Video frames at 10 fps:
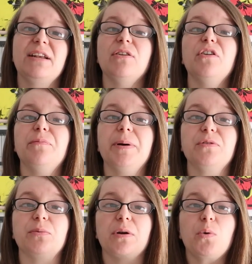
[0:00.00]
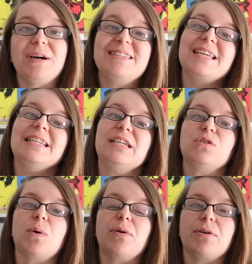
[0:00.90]
And a lot of birds will go quite skinny
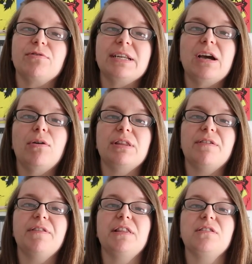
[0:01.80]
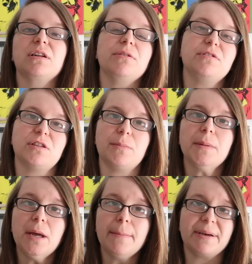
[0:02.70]
as well. They'll really hold their feathers close to them
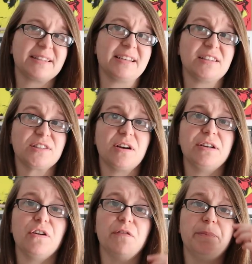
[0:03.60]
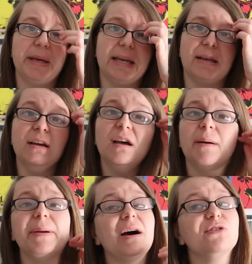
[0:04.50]
because that is a sign of being
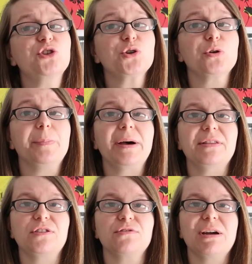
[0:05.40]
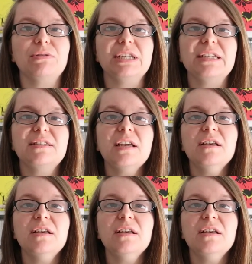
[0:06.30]
a bit unsure about the surroundings.